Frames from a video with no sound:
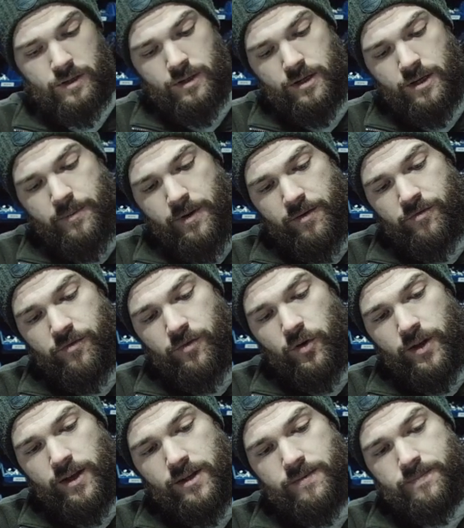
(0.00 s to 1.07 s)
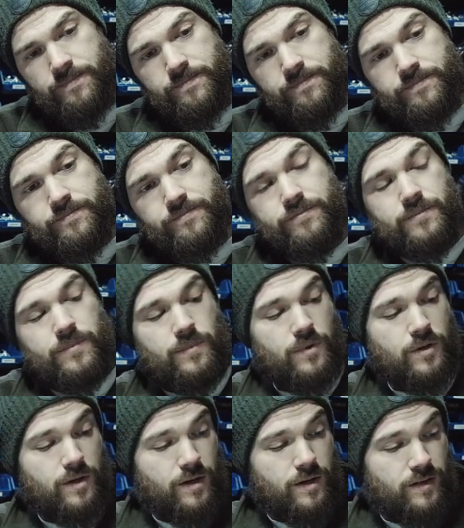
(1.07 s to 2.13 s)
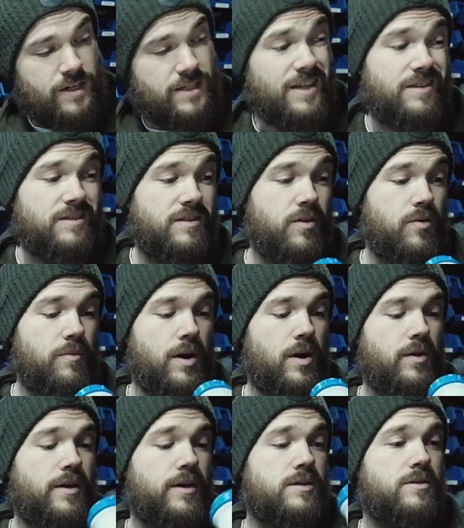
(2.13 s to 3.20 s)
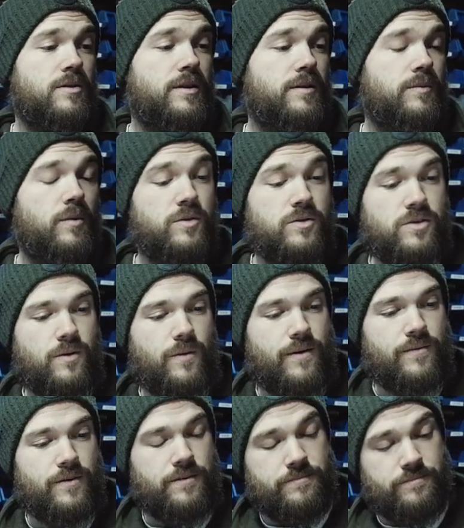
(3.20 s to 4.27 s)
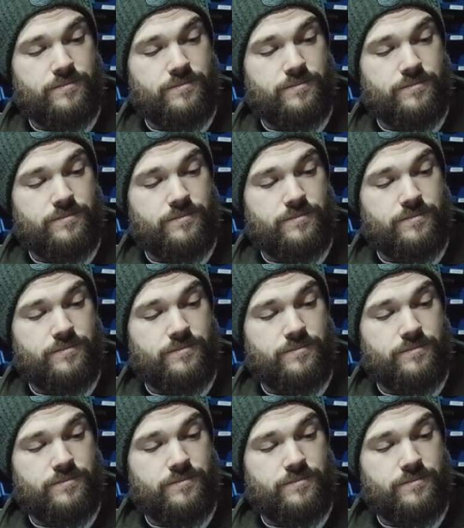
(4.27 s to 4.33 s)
a bit funny. This has no markings on it whatsoever,